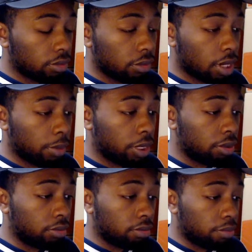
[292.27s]

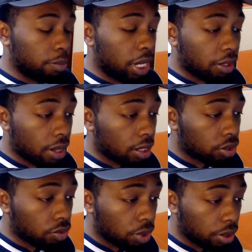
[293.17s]
Make of that
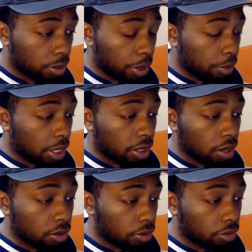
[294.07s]

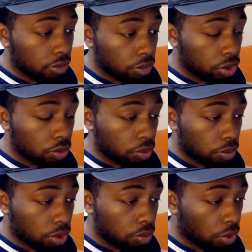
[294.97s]
what you
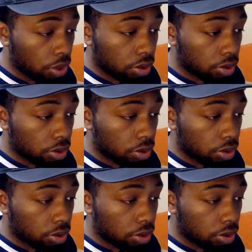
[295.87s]
want.